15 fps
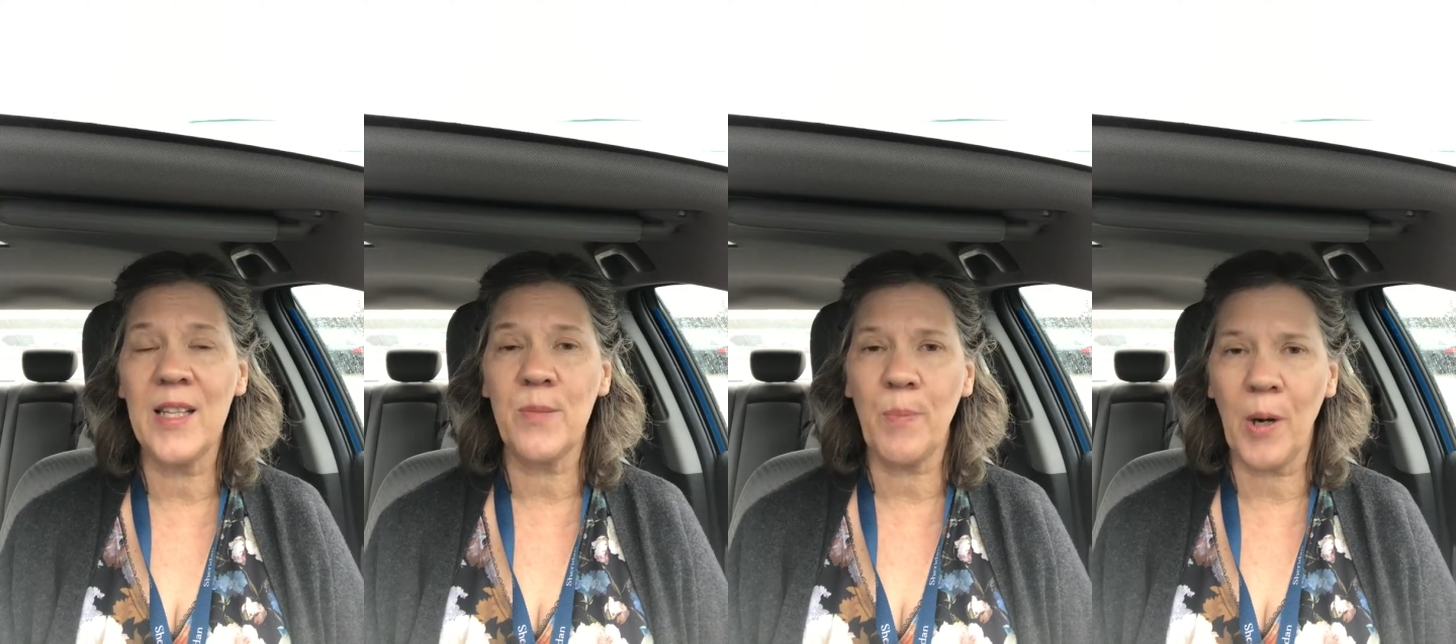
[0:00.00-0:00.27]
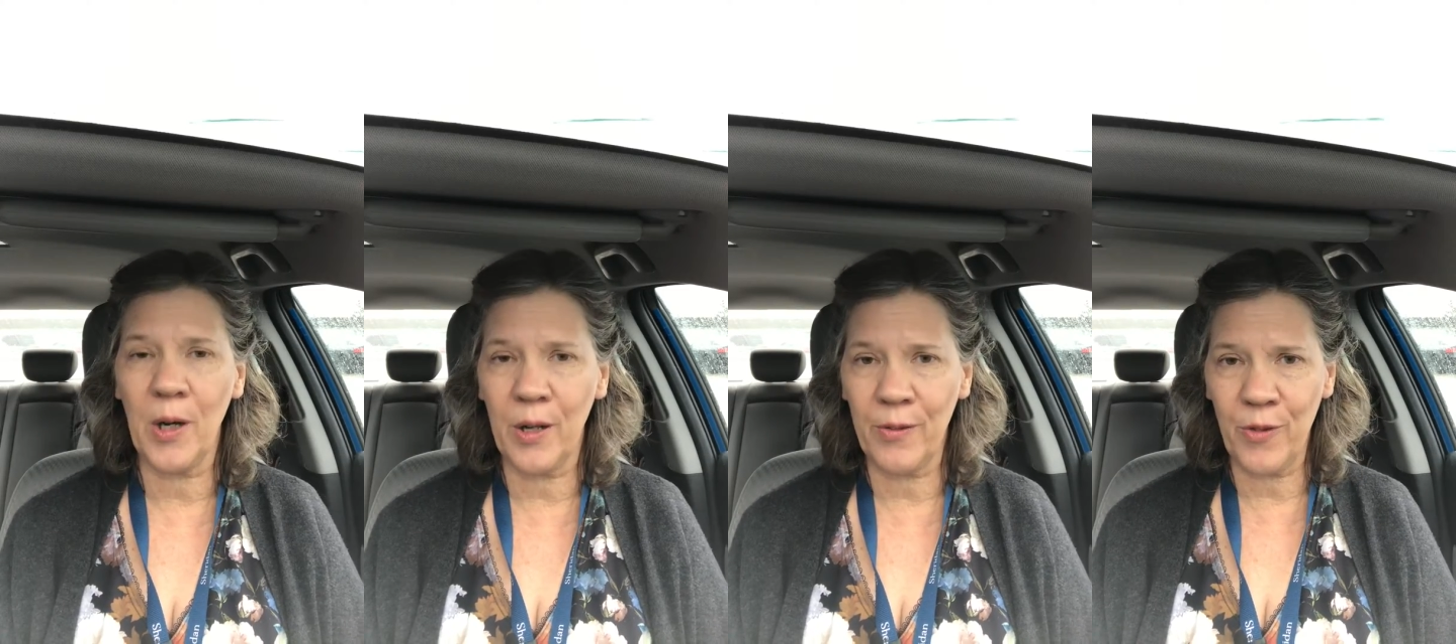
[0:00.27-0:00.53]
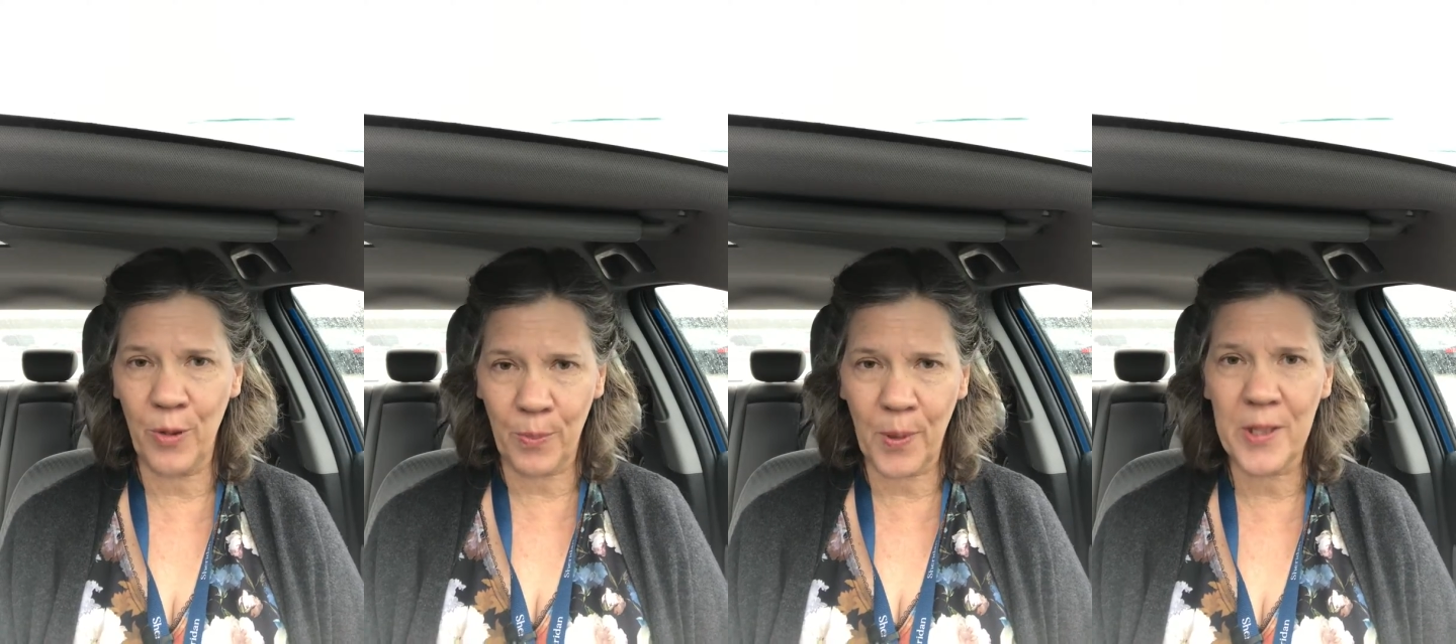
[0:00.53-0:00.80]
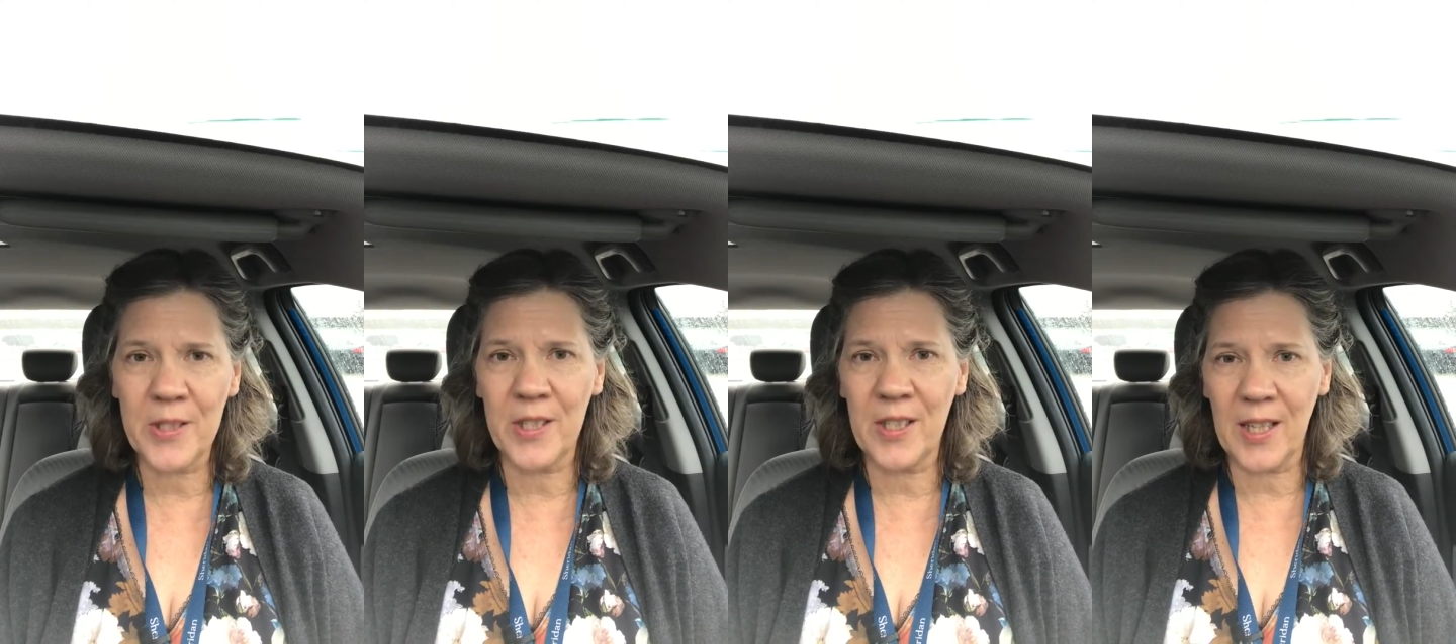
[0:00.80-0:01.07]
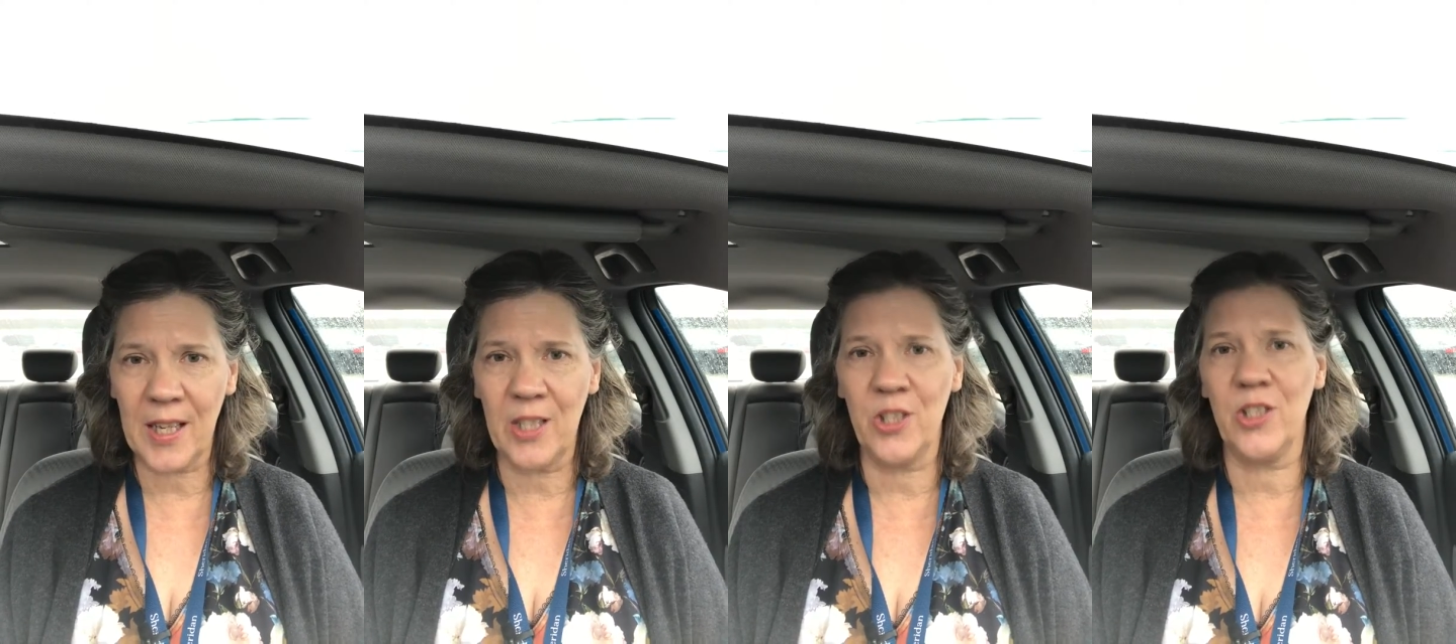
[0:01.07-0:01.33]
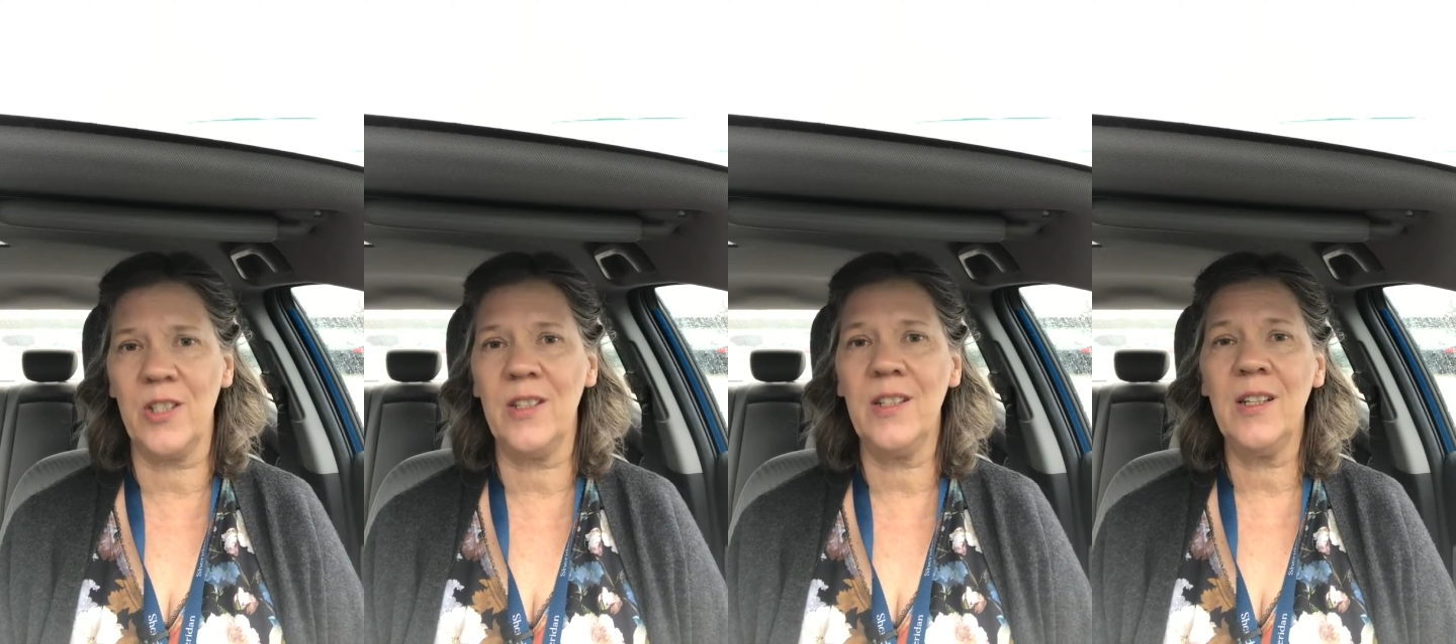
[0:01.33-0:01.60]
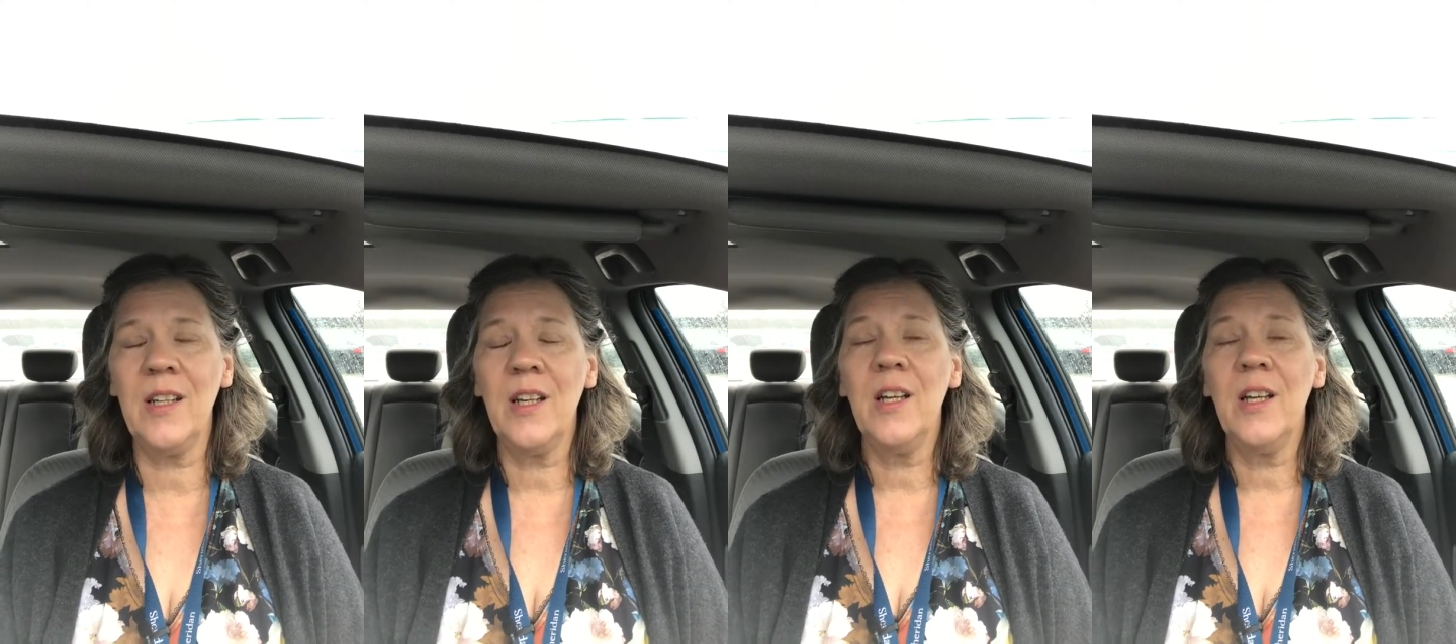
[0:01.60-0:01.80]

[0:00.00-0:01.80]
as part of your presentation.